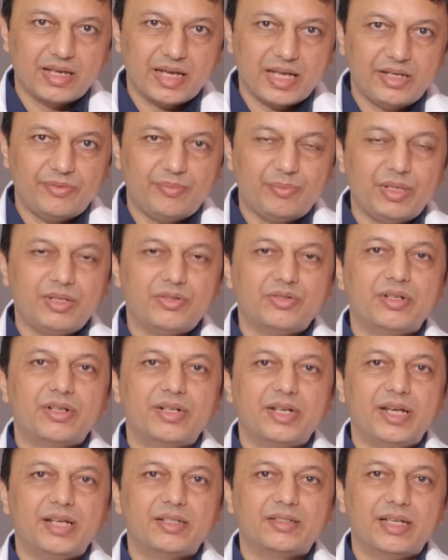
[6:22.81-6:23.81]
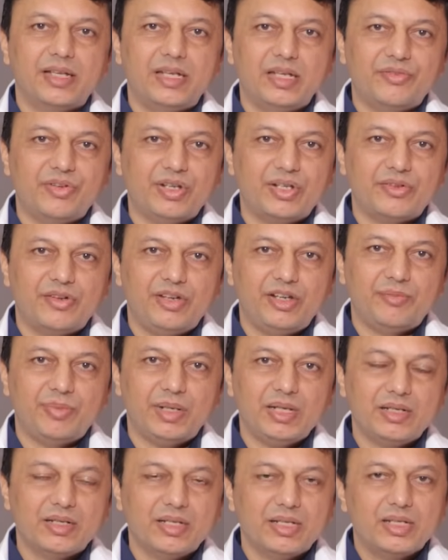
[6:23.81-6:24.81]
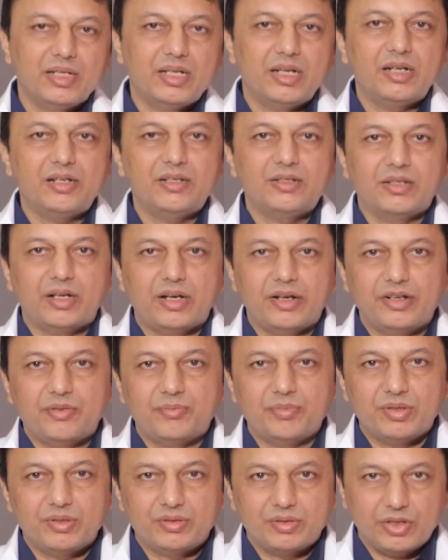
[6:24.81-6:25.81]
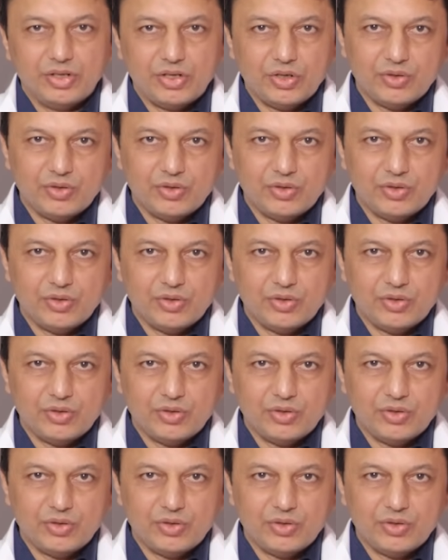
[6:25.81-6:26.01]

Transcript: and if patient takes adequate treatment, it is 100%